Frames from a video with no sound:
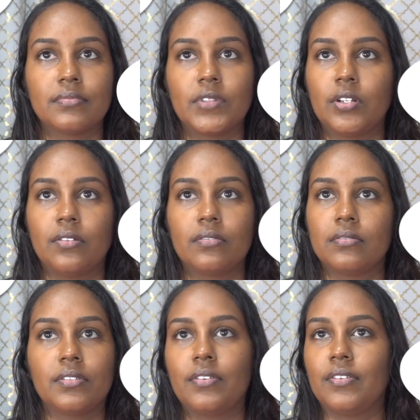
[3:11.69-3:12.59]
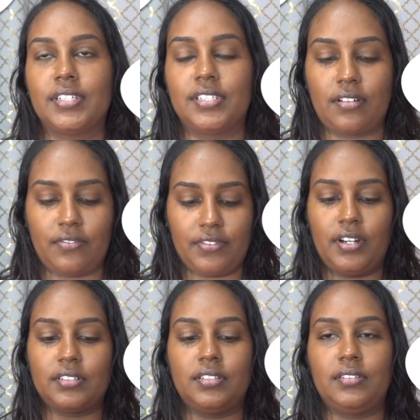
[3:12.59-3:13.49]
No, this is not for
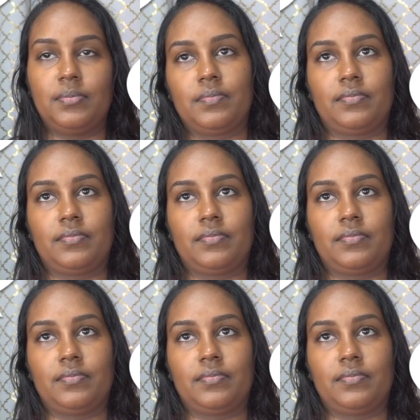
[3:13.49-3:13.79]
dark side.